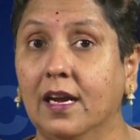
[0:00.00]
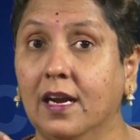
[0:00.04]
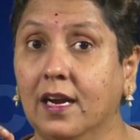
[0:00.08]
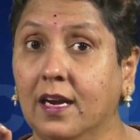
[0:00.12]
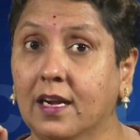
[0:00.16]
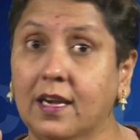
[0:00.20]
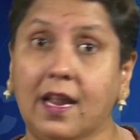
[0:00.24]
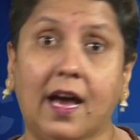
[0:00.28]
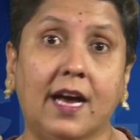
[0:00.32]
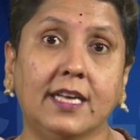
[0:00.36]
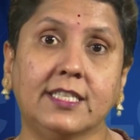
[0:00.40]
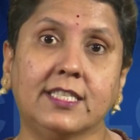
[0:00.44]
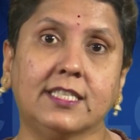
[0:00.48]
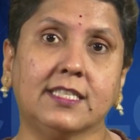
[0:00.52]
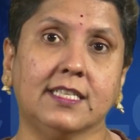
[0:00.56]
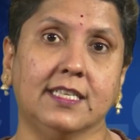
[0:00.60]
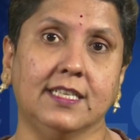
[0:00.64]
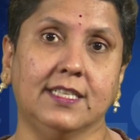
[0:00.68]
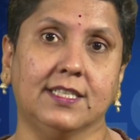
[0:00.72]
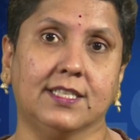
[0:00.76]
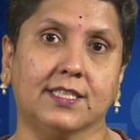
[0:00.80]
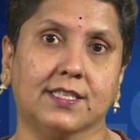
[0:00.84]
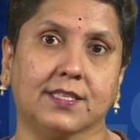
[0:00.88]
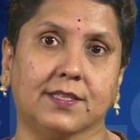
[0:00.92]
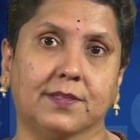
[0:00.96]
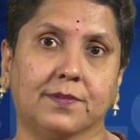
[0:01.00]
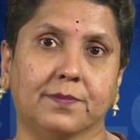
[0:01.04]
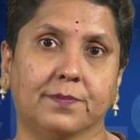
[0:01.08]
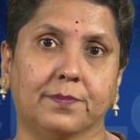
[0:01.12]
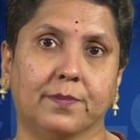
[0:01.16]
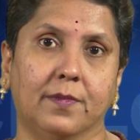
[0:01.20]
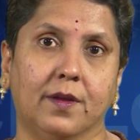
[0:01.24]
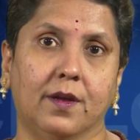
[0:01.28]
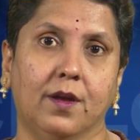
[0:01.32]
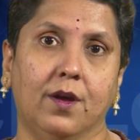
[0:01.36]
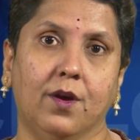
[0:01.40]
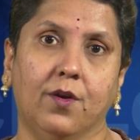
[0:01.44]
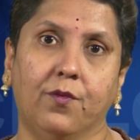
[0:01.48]
Classes
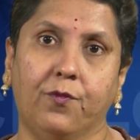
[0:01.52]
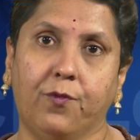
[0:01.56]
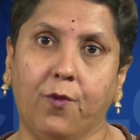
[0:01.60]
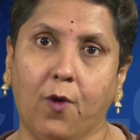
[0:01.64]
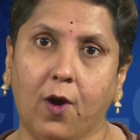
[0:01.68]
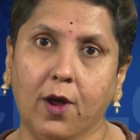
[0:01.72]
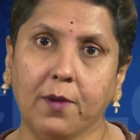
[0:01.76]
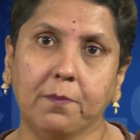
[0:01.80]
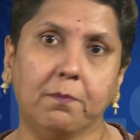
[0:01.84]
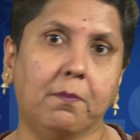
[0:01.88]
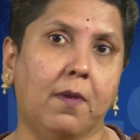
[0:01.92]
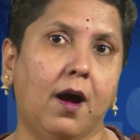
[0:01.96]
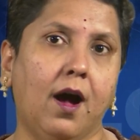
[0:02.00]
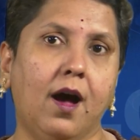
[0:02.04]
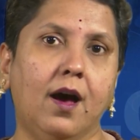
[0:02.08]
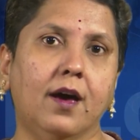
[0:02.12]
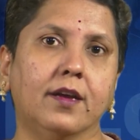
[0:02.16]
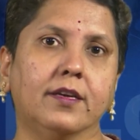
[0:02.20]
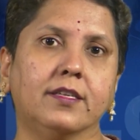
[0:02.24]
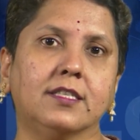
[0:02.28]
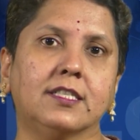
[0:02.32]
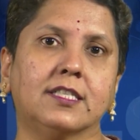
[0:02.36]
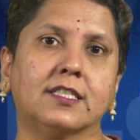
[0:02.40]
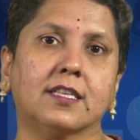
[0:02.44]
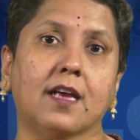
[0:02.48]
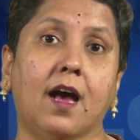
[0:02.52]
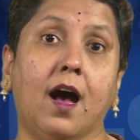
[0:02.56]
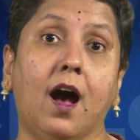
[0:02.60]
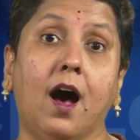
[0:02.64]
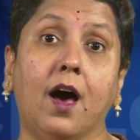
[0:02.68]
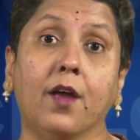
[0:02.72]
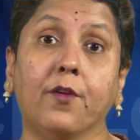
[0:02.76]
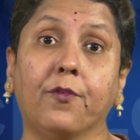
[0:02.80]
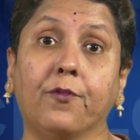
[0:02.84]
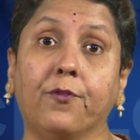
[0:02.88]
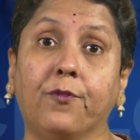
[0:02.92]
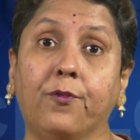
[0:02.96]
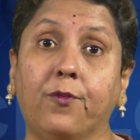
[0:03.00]
for Marx
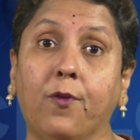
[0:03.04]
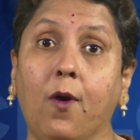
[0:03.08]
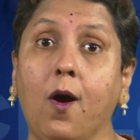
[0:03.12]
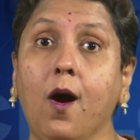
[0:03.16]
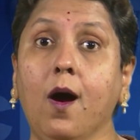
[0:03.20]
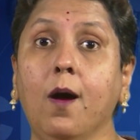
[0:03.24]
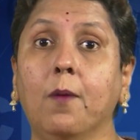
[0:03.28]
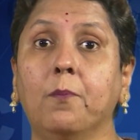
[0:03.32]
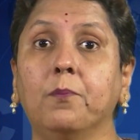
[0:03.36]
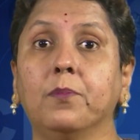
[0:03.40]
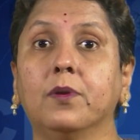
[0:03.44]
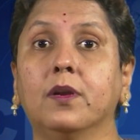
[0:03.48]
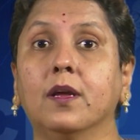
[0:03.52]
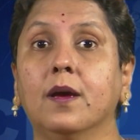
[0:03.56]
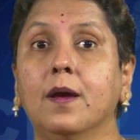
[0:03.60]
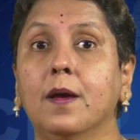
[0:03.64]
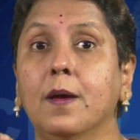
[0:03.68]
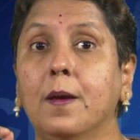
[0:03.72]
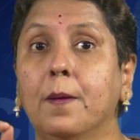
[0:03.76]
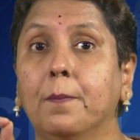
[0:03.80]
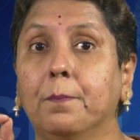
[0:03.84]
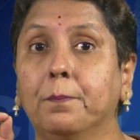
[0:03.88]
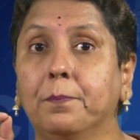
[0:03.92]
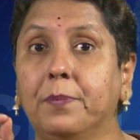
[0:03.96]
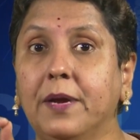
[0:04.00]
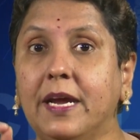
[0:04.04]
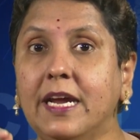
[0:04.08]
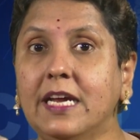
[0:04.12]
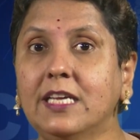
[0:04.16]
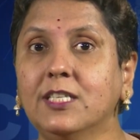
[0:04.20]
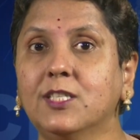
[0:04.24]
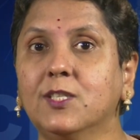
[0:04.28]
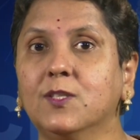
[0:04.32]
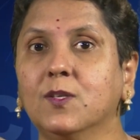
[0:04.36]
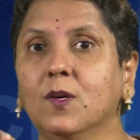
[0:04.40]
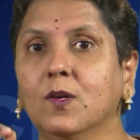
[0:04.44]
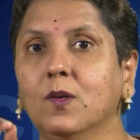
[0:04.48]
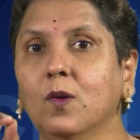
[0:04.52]
are formed
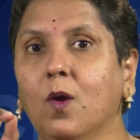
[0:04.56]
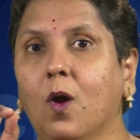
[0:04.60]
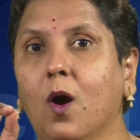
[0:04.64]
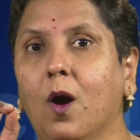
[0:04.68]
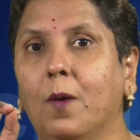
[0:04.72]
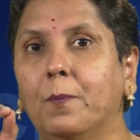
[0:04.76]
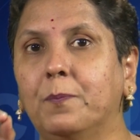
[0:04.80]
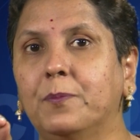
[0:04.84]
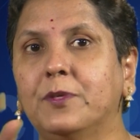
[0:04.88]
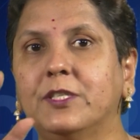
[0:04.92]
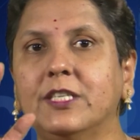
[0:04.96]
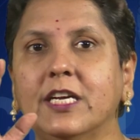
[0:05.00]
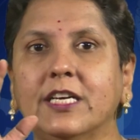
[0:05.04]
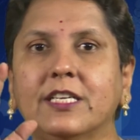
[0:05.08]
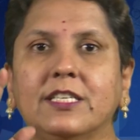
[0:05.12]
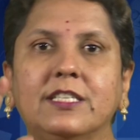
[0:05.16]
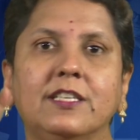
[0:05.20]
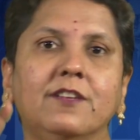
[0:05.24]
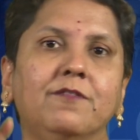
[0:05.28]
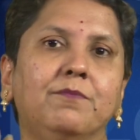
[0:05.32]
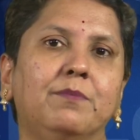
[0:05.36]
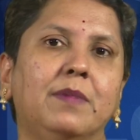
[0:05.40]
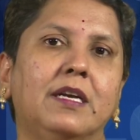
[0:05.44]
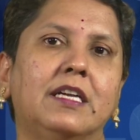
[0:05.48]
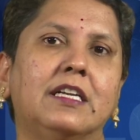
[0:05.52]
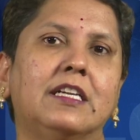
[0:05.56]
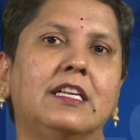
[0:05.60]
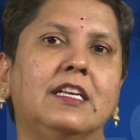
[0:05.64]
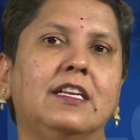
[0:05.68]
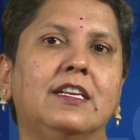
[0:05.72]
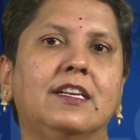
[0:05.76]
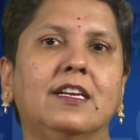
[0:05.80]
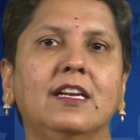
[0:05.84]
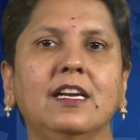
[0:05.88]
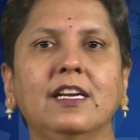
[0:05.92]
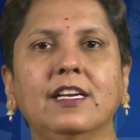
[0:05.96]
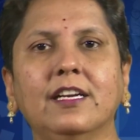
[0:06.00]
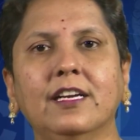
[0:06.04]
based on objective
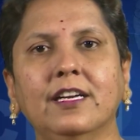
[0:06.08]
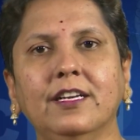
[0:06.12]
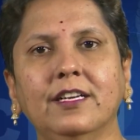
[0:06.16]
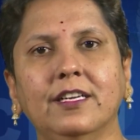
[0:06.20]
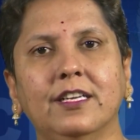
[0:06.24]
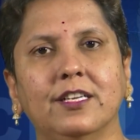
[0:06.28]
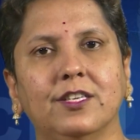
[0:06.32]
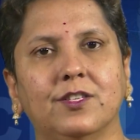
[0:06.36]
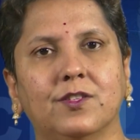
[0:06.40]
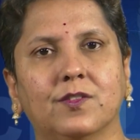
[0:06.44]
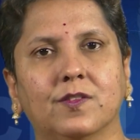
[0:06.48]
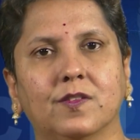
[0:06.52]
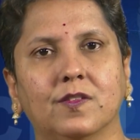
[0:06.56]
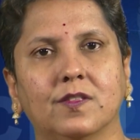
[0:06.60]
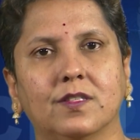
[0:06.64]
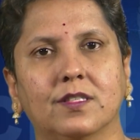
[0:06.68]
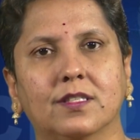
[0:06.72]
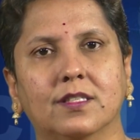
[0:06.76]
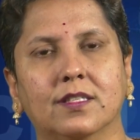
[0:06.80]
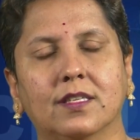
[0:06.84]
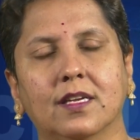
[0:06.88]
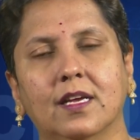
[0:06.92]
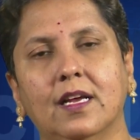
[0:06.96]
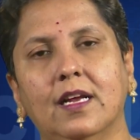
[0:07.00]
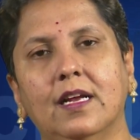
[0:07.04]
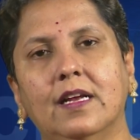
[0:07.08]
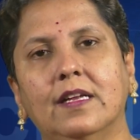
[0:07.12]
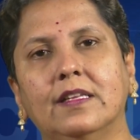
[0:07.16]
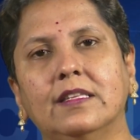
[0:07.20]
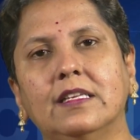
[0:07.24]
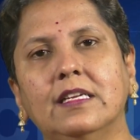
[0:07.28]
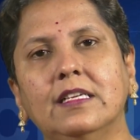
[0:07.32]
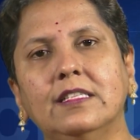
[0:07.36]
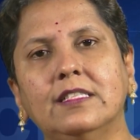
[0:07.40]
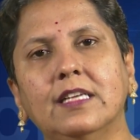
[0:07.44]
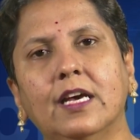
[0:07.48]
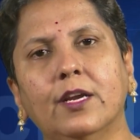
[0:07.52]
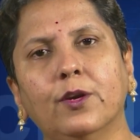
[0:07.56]
material conditions.
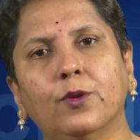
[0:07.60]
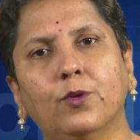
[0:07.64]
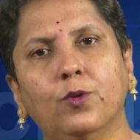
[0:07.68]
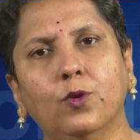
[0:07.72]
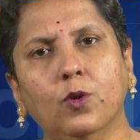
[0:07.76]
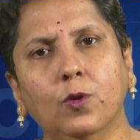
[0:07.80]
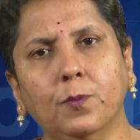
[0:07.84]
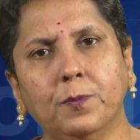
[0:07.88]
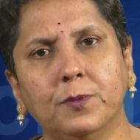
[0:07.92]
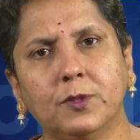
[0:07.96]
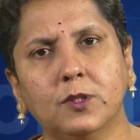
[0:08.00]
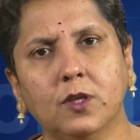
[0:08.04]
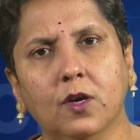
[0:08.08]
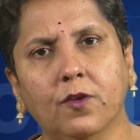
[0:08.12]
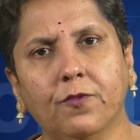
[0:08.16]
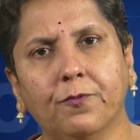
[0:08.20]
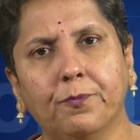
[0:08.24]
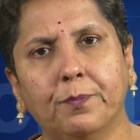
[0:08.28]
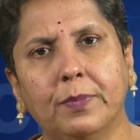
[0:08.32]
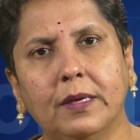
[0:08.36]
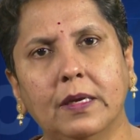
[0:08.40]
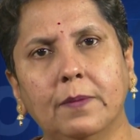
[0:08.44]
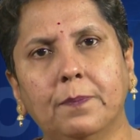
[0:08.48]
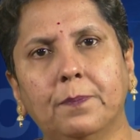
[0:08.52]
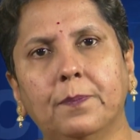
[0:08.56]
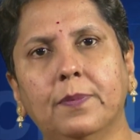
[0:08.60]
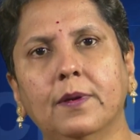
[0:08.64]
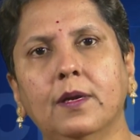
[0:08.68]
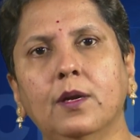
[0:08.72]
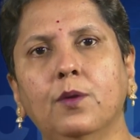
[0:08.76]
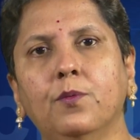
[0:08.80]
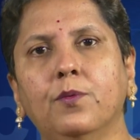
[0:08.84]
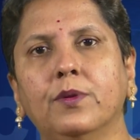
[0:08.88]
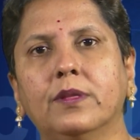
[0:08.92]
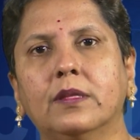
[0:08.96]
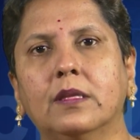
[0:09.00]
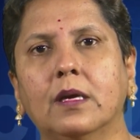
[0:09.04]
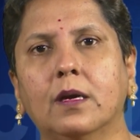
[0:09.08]
These are groups of
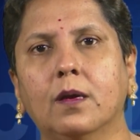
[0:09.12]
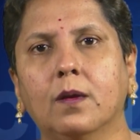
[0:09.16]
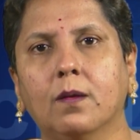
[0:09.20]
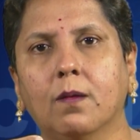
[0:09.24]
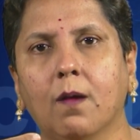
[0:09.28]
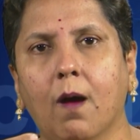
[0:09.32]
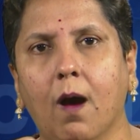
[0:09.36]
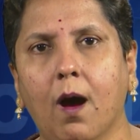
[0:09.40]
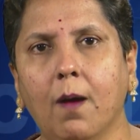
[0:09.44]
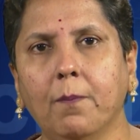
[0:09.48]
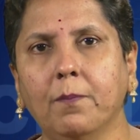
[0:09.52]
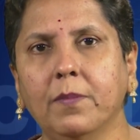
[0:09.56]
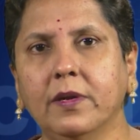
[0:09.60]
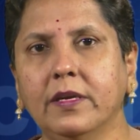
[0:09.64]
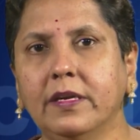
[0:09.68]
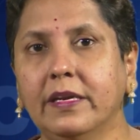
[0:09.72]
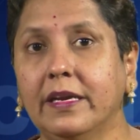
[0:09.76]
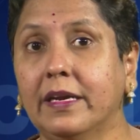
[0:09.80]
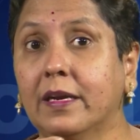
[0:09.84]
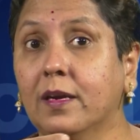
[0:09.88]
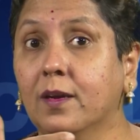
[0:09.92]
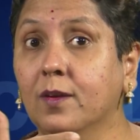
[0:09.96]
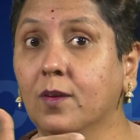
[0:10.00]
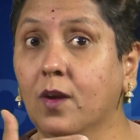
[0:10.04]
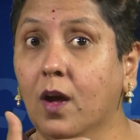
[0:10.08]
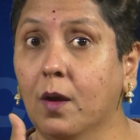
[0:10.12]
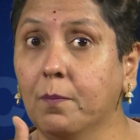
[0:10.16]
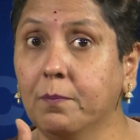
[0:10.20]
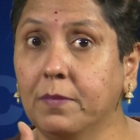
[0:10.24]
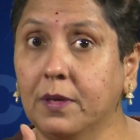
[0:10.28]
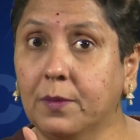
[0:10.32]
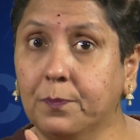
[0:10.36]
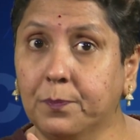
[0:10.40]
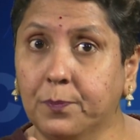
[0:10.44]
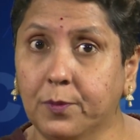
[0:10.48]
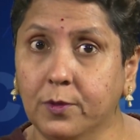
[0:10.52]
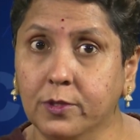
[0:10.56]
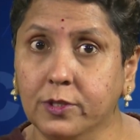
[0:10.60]
people with a common
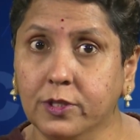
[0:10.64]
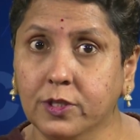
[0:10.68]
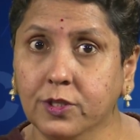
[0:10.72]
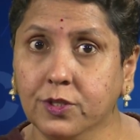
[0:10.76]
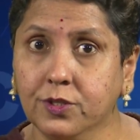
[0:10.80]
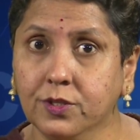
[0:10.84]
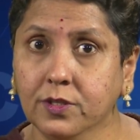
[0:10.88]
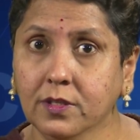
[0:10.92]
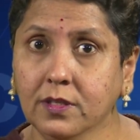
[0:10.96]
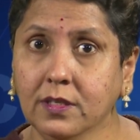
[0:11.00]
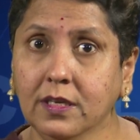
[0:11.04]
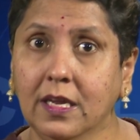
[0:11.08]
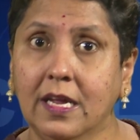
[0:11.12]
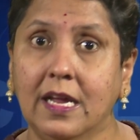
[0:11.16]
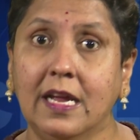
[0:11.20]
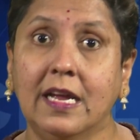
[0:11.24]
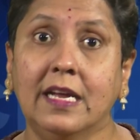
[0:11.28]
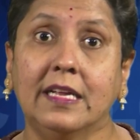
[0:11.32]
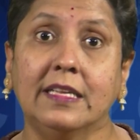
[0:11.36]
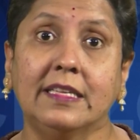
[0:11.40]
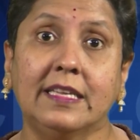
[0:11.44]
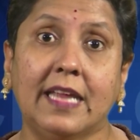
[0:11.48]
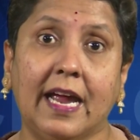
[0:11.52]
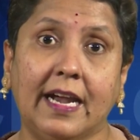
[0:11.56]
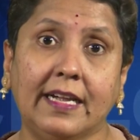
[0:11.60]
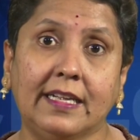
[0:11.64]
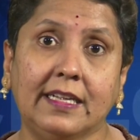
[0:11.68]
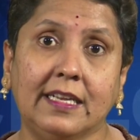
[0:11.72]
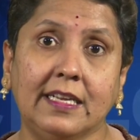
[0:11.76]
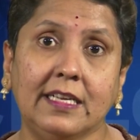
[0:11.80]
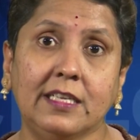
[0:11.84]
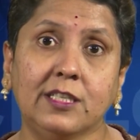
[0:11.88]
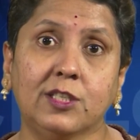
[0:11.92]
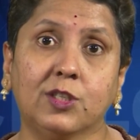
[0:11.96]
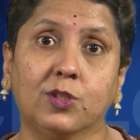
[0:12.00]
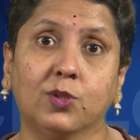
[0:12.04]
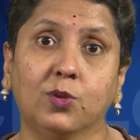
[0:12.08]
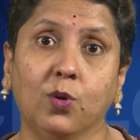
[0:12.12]
economic position, that
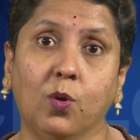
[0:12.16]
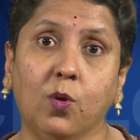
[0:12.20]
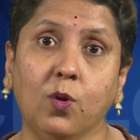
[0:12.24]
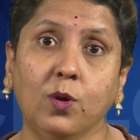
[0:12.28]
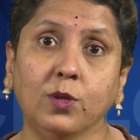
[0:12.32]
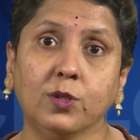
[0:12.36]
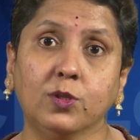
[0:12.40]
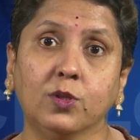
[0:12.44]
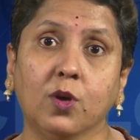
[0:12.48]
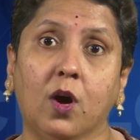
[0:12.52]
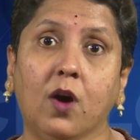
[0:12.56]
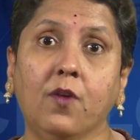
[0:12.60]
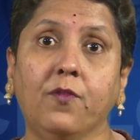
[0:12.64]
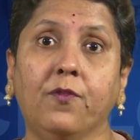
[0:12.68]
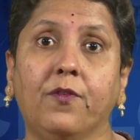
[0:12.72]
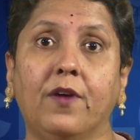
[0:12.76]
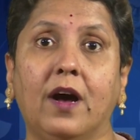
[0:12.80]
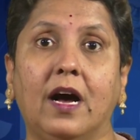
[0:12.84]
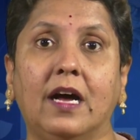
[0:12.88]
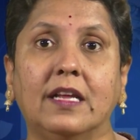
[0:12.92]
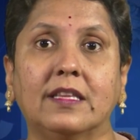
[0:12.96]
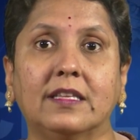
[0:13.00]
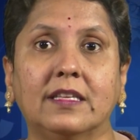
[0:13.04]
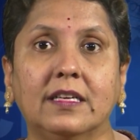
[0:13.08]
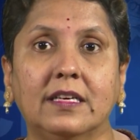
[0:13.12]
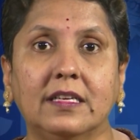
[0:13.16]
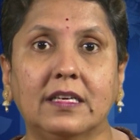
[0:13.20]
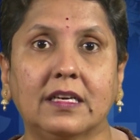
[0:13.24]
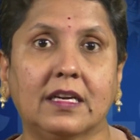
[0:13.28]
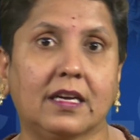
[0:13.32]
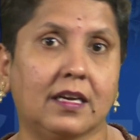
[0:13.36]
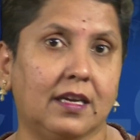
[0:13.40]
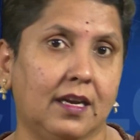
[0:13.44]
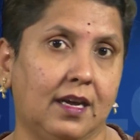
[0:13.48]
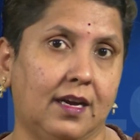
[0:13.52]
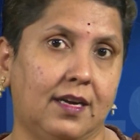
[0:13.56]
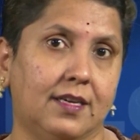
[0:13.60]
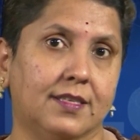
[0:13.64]
is those of other
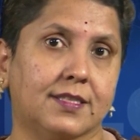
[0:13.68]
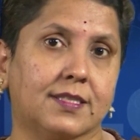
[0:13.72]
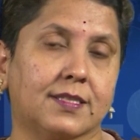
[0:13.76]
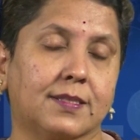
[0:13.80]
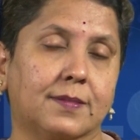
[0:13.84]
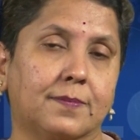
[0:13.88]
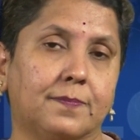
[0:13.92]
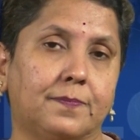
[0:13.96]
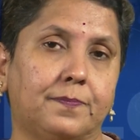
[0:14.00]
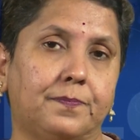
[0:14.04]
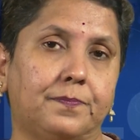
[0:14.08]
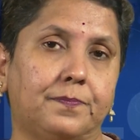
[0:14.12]
class.